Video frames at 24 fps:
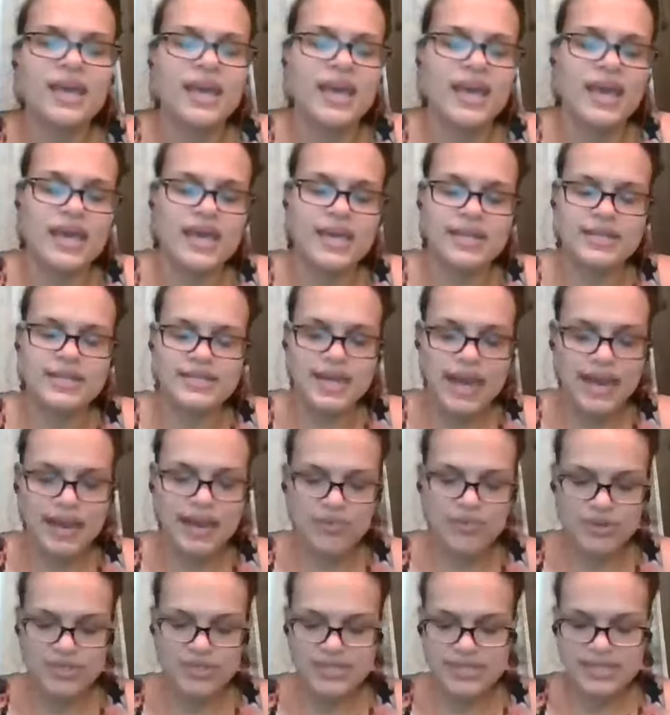And I
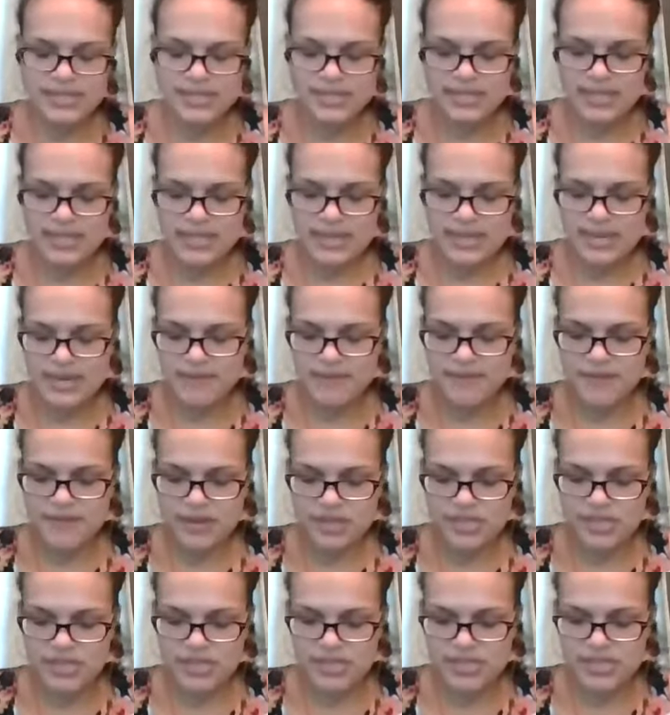recently uh,
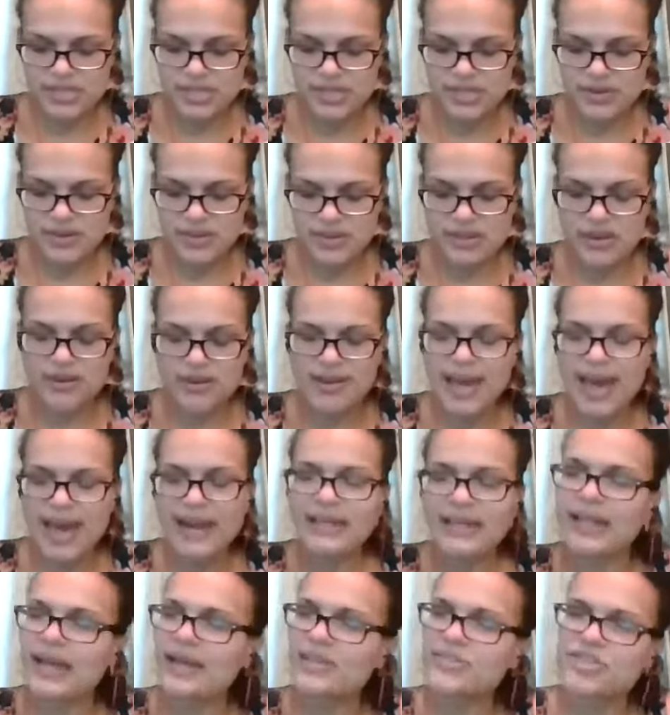finished a series called
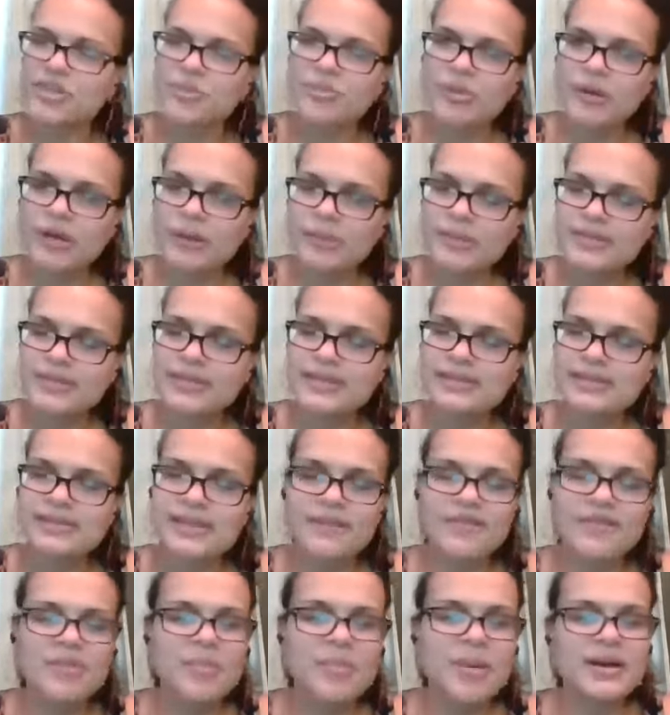Catalyze Your Purpose, a
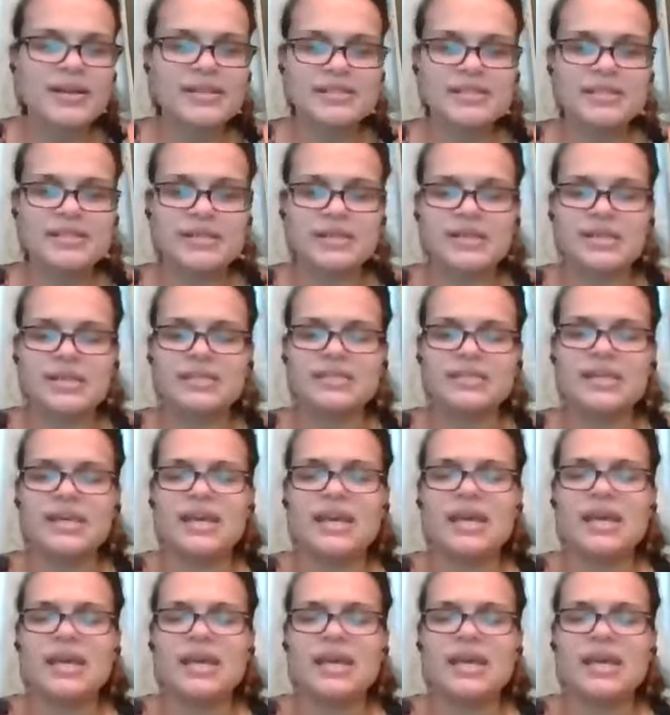seven part series.